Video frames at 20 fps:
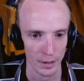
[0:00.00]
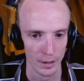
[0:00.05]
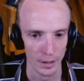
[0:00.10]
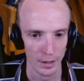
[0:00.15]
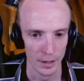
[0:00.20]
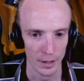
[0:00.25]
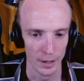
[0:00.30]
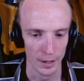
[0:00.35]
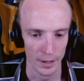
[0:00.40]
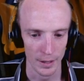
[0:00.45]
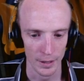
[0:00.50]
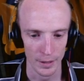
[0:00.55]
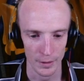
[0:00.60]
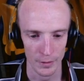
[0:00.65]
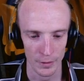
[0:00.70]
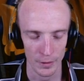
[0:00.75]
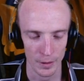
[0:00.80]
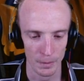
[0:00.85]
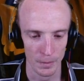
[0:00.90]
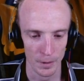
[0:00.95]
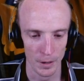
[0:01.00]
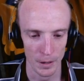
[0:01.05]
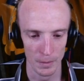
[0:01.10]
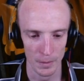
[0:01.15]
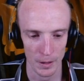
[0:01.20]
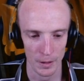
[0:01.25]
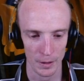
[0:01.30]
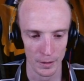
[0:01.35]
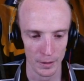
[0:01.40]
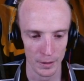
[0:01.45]
And for the
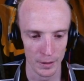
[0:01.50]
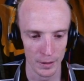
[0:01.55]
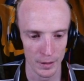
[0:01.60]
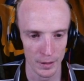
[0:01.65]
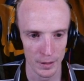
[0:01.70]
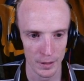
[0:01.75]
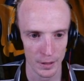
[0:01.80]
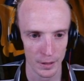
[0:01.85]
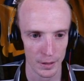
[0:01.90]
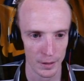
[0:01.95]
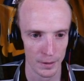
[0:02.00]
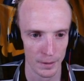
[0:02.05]
moment,